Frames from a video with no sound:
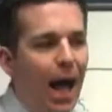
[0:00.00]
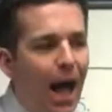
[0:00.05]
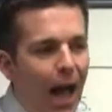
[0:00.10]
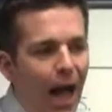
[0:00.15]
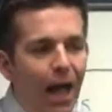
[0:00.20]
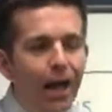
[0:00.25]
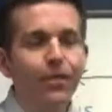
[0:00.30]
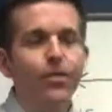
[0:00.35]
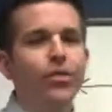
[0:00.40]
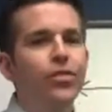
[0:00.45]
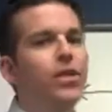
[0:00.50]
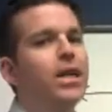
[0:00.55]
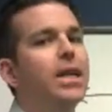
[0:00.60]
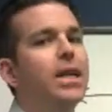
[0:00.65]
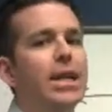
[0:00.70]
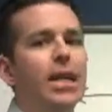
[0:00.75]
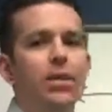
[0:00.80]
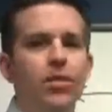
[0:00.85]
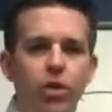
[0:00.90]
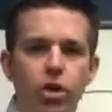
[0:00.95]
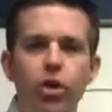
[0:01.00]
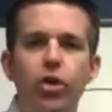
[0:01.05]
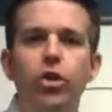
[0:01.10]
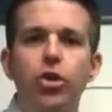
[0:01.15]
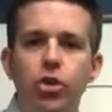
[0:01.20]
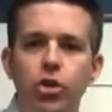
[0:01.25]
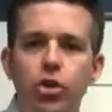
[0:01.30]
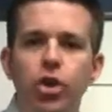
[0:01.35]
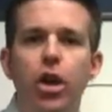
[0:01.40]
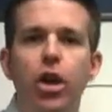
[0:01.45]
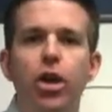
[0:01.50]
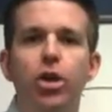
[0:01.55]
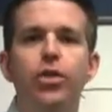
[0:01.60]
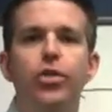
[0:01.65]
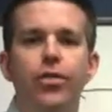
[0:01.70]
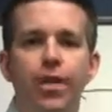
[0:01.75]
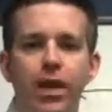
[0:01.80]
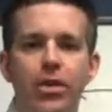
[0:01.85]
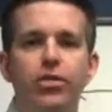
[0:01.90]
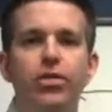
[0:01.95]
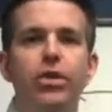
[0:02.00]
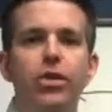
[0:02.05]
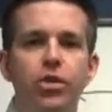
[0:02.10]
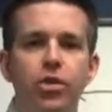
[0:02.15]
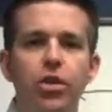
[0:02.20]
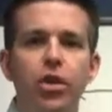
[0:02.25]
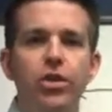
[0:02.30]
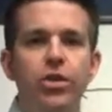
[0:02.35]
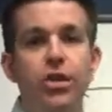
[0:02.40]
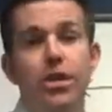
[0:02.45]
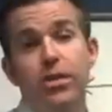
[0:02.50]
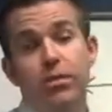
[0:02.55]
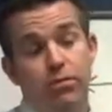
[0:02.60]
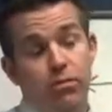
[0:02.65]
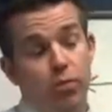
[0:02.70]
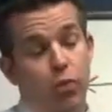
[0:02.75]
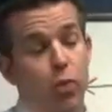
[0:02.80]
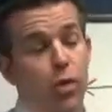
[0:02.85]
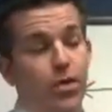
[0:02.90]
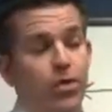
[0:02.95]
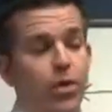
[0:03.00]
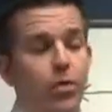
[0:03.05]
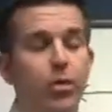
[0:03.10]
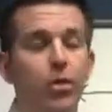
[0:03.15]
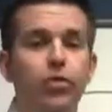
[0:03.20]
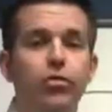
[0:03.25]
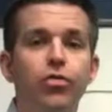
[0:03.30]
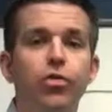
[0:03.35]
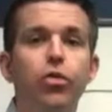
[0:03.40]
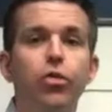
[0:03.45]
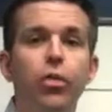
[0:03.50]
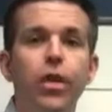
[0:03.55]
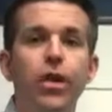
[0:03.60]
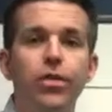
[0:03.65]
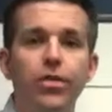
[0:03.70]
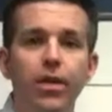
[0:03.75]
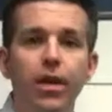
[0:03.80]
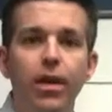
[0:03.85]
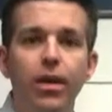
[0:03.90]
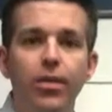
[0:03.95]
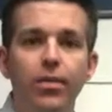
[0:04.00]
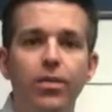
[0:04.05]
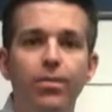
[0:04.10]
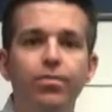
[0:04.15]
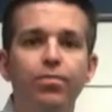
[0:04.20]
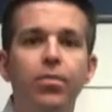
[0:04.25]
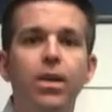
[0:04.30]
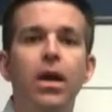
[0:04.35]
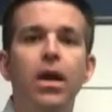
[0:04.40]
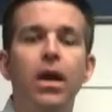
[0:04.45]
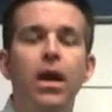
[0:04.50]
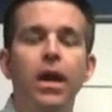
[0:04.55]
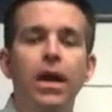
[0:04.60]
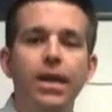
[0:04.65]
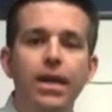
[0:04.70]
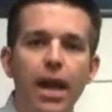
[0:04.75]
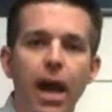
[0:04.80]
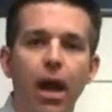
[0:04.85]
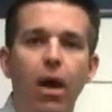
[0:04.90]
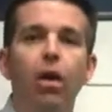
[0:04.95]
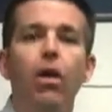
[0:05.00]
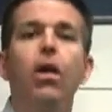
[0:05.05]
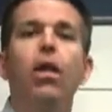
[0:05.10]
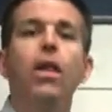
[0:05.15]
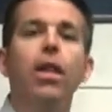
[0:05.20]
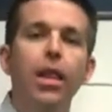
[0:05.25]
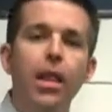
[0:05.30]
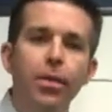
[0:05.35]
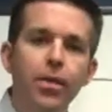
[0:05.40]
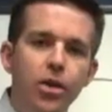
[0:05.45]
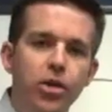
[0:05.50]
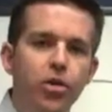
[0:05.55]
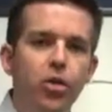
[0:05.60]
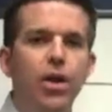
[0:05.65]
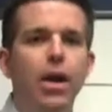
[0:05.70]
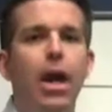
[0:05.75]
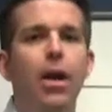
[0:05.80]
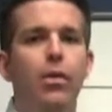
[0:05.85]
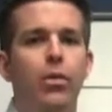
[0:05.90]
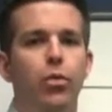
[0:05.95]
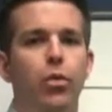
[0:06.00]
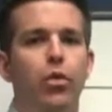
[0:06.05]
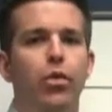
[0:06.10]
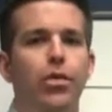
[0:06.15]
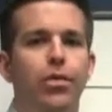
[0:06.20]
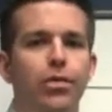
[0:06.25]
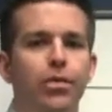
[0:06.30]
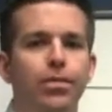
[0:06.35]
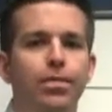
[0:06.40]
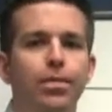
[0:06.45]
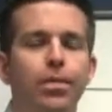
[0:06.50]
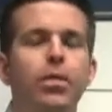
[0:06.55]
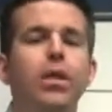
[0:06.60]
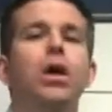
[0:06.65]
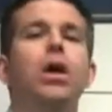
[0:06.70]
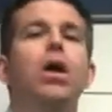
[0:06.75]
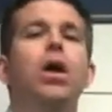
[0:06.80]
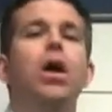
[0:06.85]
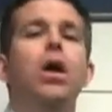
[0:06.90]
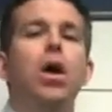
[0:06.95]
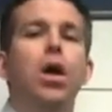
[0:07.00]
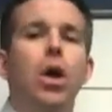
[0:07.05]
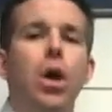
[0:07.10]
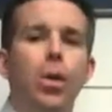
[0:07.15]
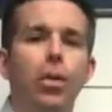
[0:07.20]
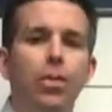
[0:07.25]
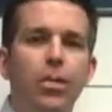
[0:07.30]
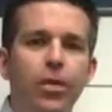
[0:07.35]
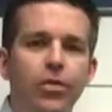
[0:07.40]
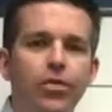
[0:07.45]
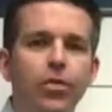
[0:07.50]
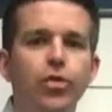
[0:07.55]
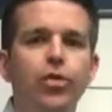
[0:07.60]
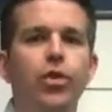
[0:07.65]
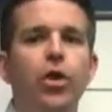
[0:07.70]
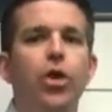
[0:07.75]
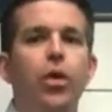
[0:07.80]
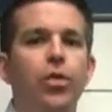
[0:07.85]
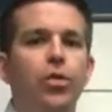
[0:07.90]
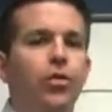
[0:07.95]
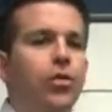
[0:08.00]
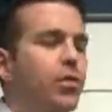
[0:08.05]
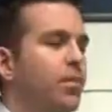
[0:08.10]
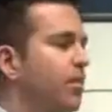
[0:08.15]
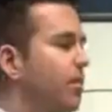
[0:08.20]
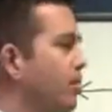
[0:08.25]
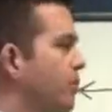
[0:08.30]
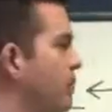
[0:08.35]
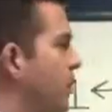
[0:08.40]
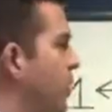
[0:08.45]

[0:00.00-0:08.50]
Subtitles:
I have seen it as a good judge of actually judging what someone's true risk is. Now, let me show you how it works. Mr. Jones,